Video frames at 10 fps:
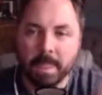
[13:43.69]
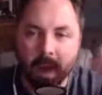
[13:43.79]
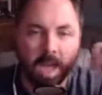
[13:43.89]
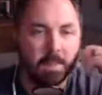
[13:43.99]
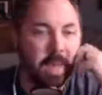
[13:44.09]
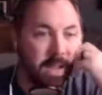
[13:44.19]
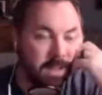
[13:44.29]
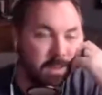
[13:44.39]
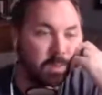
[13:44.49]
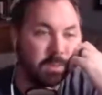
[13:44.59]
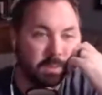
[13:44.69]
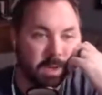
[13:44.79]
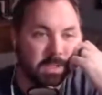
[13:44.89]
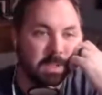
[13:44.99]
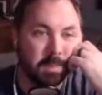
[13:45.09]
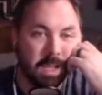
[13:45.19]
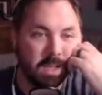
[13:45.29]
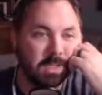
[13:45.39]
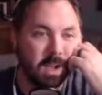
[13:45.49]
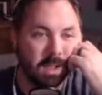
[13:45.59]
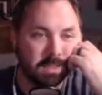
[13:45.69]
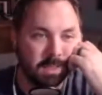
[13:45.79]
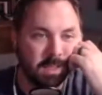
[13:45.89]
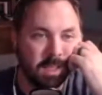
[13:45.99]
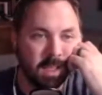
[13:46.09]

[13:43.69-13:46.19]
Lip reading: automatically refresh the page constantly.